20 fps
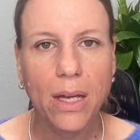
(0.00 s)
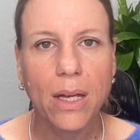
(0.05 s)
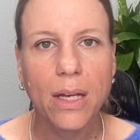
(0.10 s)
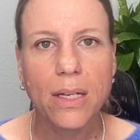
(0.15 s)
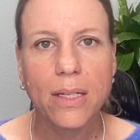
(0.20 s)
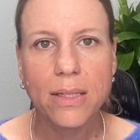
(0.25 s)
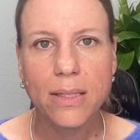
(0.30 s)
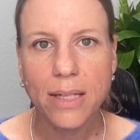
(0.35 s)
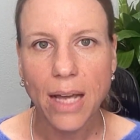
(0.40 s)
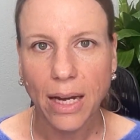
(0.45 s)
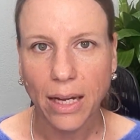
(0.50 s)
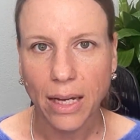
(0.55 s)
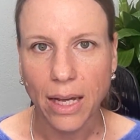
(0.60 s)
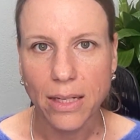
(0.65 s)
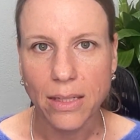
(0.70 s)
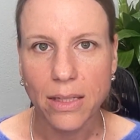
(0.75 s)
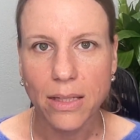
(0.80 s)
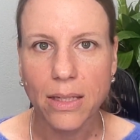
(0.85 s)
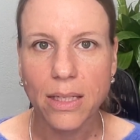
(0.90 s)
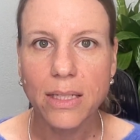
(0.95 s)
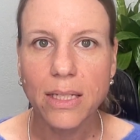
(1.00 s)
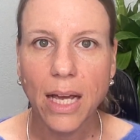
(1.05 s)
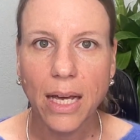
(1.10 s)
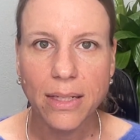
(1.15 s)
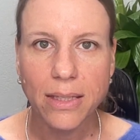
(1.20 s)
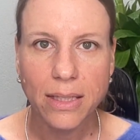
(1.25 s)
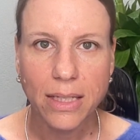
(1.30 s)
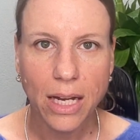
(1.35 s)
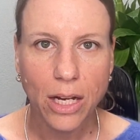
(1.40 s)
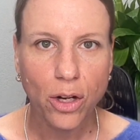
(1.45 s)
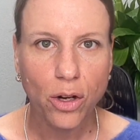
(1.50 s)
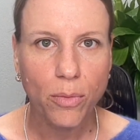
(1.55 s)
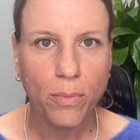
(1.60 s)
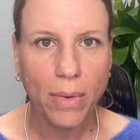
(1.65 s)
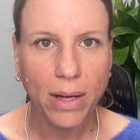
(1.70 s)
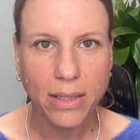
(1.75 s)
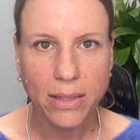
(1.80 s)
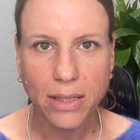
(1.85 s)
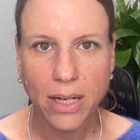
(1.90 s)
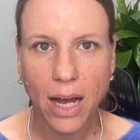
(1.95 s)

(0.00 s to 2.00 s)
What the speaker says: Second, the testator must